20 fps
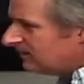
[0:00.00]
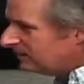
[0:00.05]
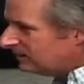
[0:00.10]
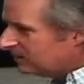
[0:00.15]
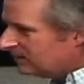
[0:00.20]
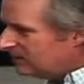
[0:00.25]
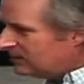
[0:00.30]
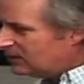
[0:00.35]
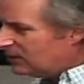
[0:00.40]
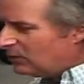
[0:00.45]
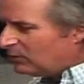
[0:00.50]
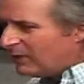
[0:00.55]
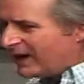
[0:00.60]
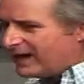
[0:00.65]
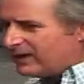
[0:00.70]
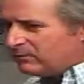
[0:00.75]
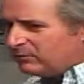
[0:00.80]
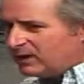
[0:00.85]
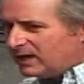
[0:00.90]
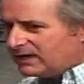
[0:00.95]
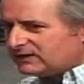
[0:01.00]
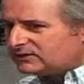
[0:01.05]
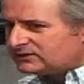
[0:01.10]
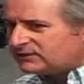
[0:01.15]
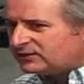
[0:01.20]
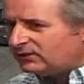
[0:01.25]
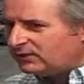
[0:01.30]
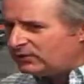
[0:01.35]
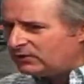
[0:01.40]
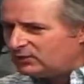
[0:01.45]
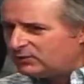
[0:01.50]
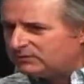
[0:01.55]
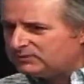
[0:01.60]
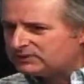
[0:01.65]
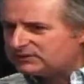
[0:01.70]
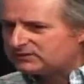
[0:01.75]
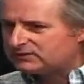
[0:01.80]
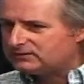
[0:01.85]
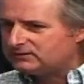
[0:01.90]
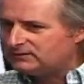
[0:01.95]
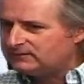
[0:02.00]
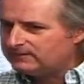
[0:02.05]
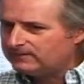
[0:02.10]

You whitewashed tombs.